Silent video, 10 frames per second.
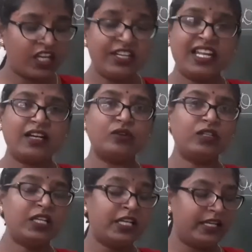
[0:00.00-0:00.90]

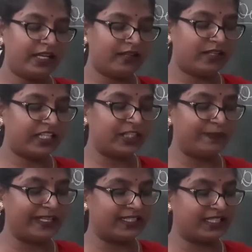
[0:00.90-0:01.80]
Now, in this
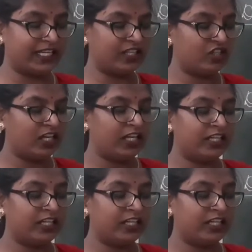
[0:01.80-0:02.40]
passage,